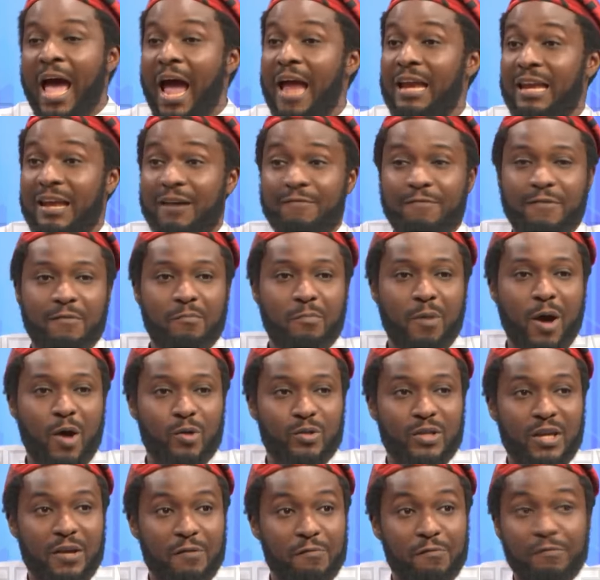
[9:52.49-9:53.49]
I laugh
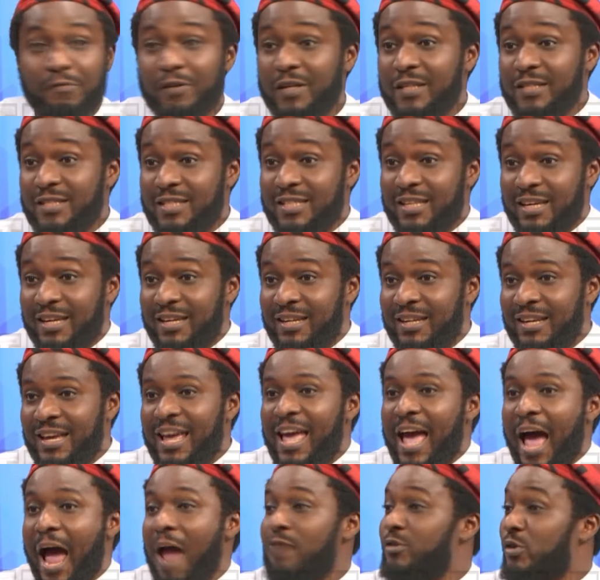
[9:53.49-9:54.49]
about everything.
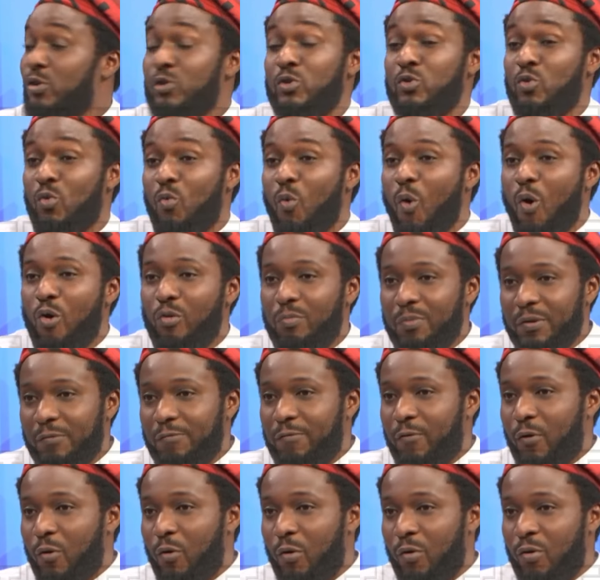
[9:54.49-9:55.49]
I used to work
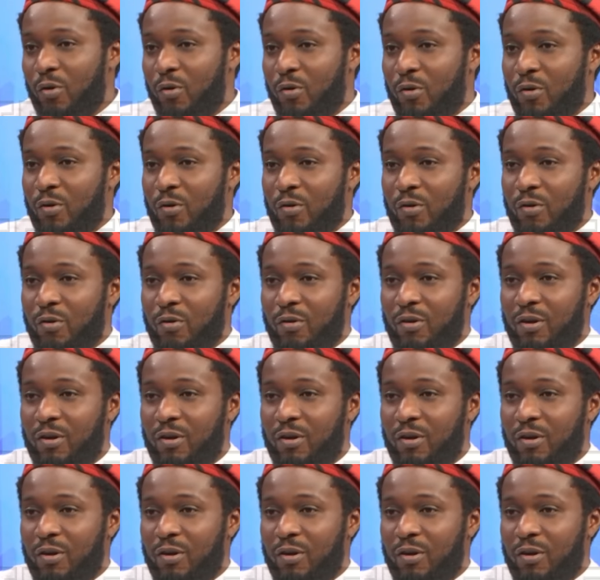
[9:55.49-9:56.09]
before. Yeah.